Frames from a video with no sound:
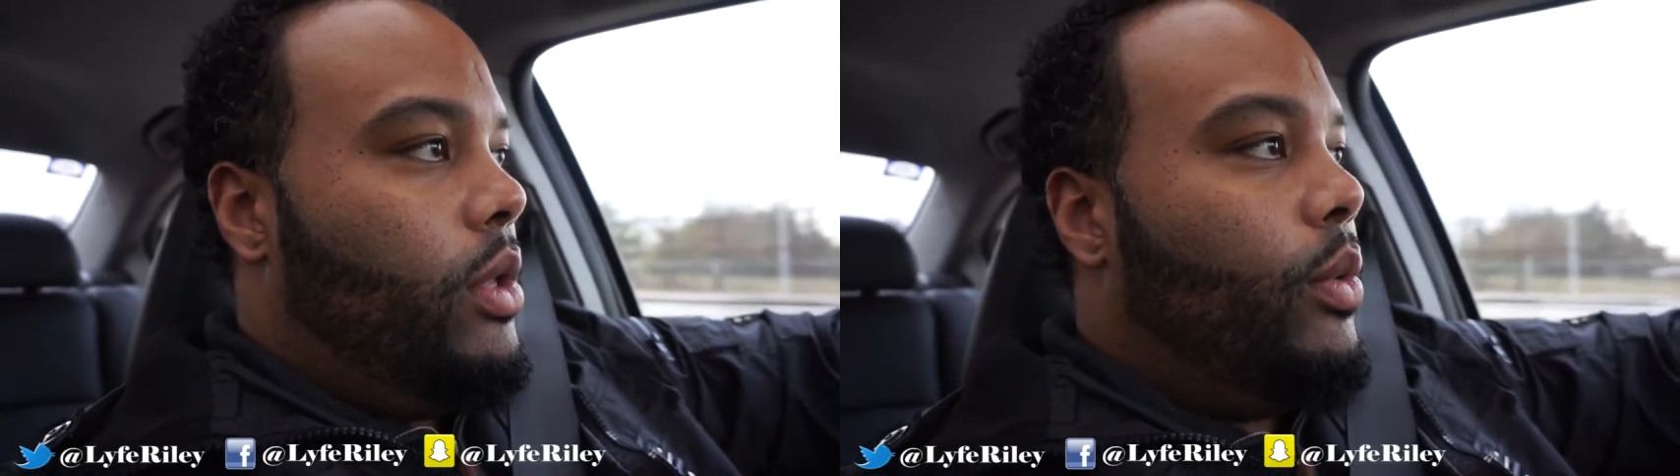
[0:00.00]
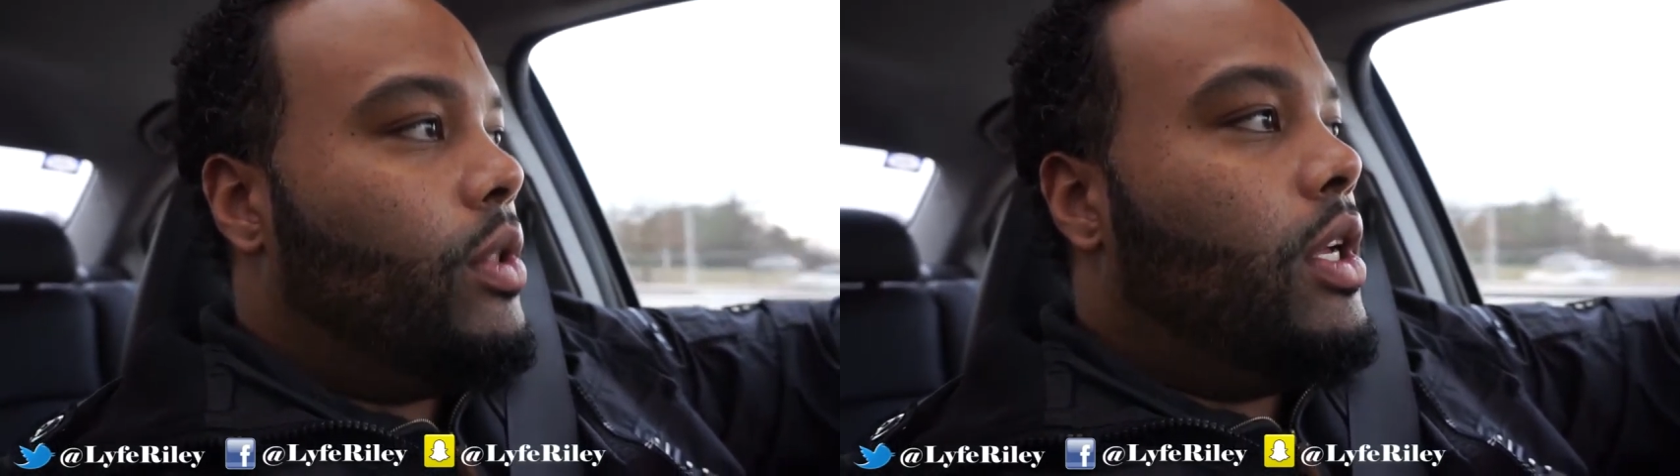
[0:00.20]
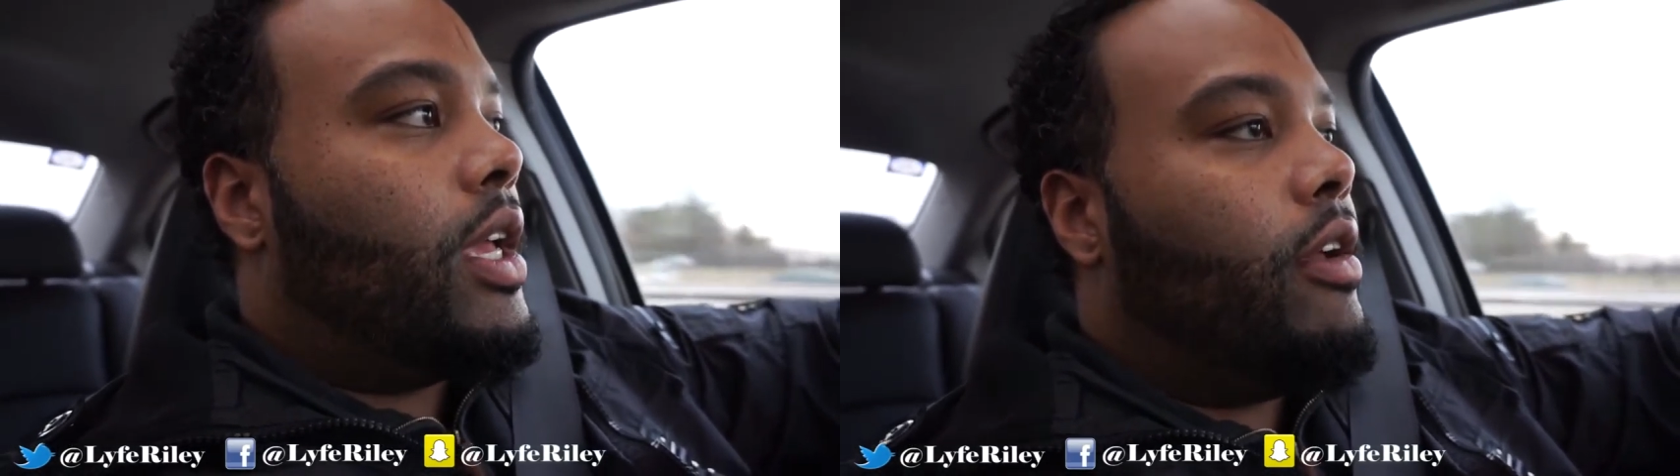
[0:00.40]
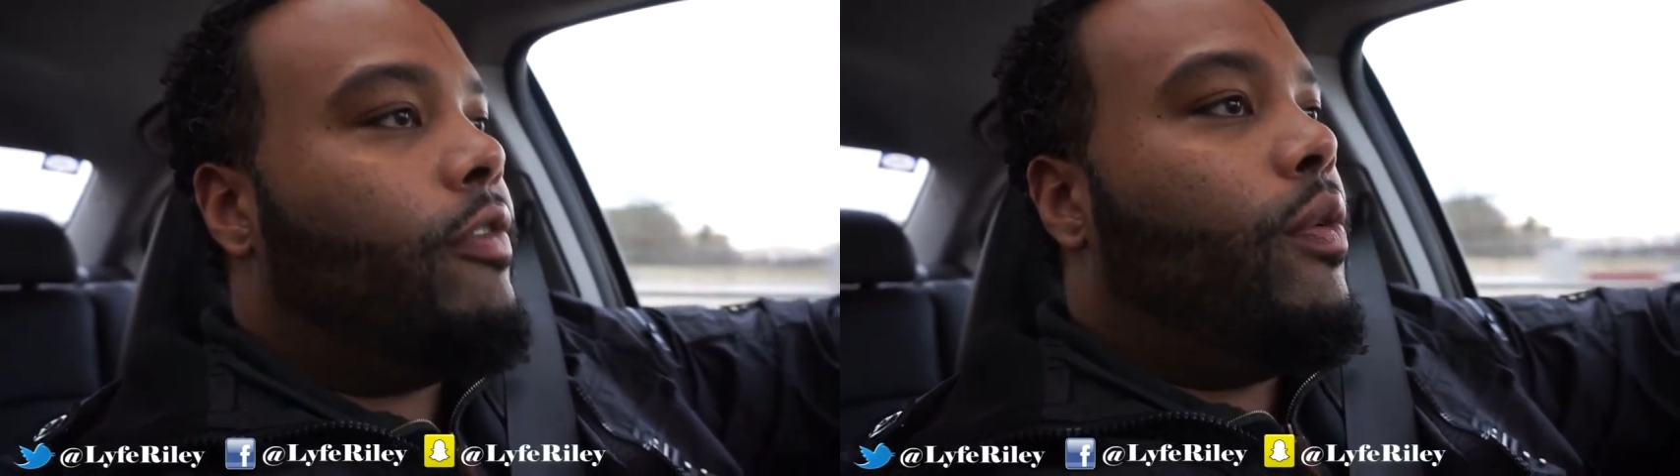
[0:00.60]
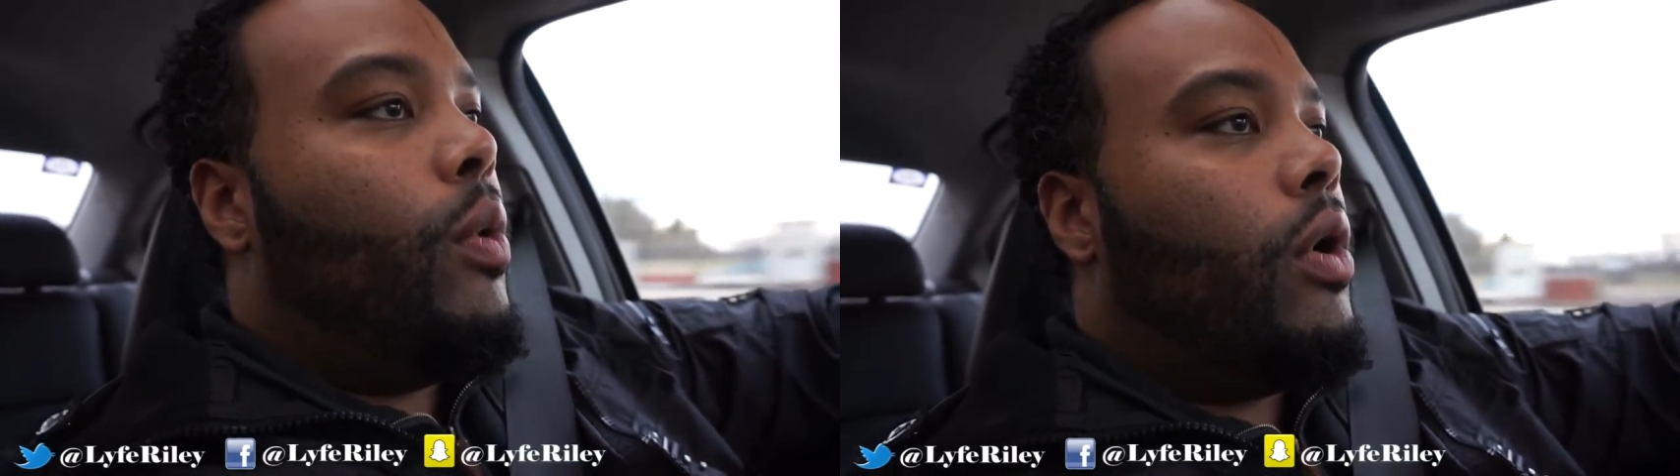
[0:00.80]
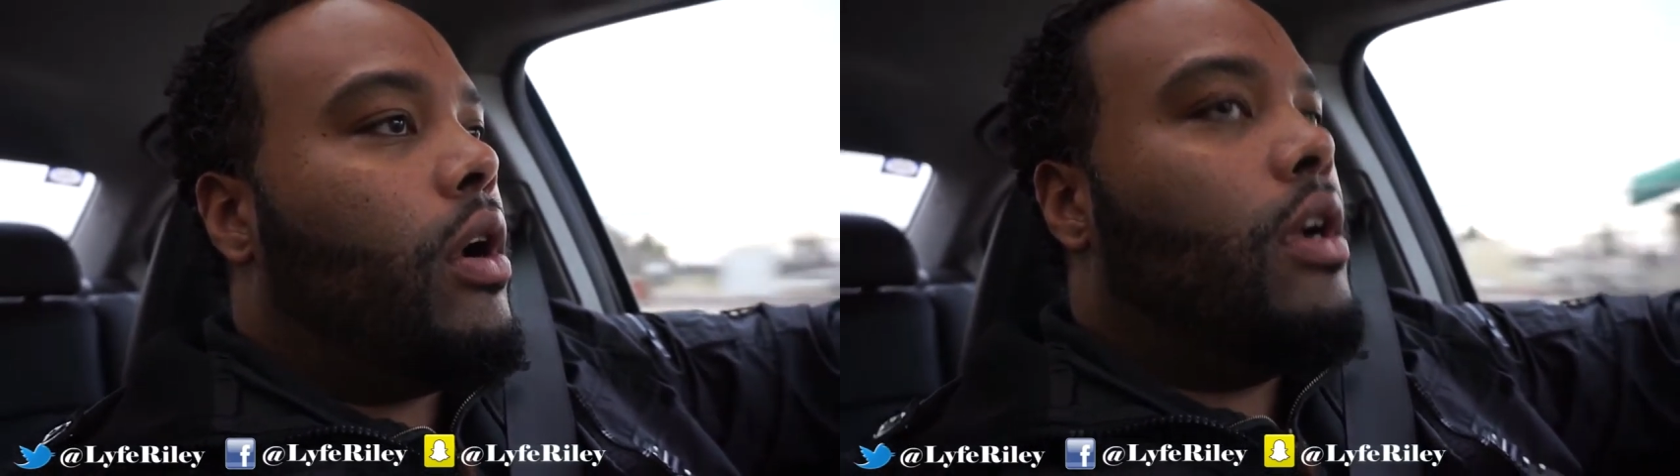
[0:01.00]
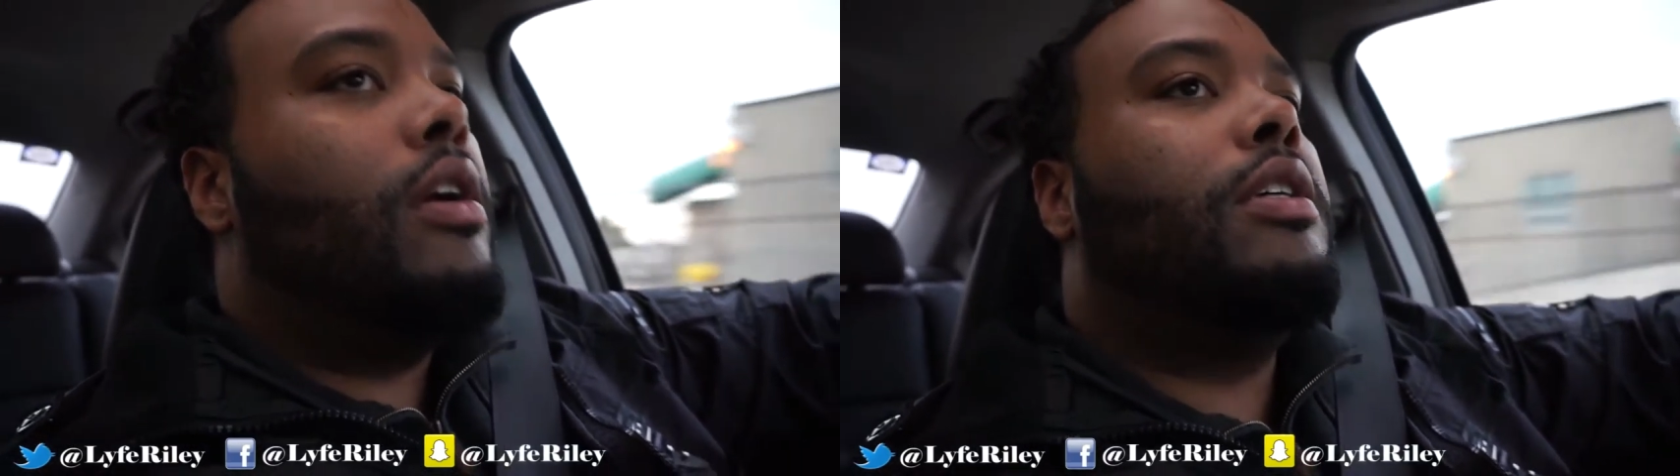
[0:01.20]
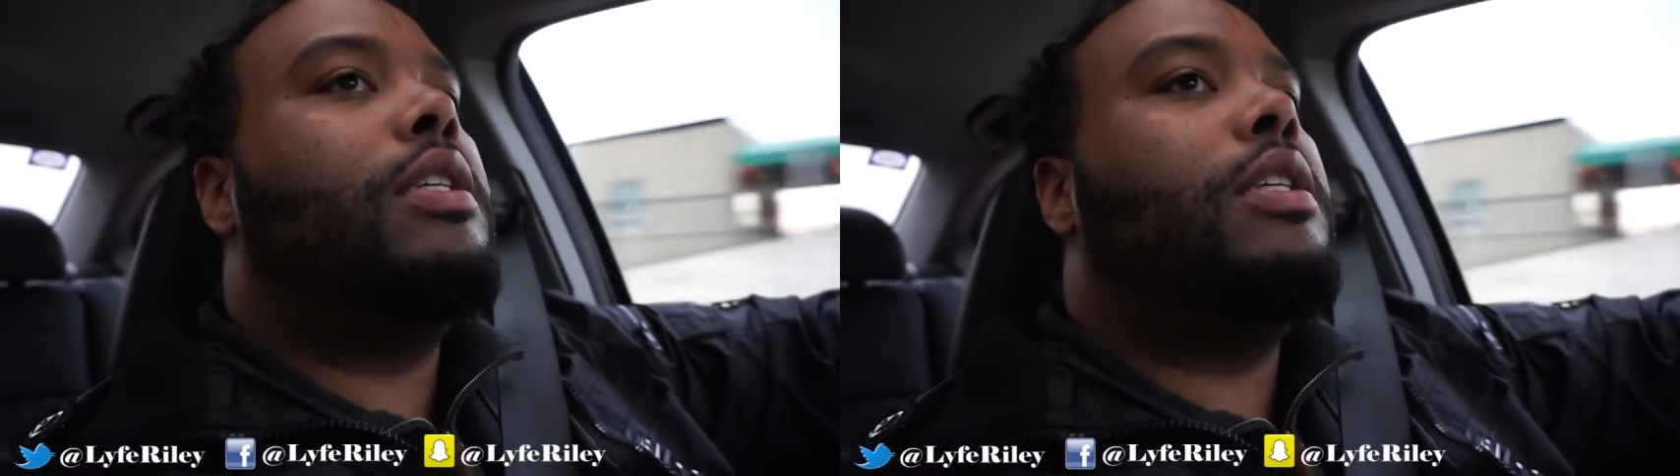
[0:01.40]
you were looking for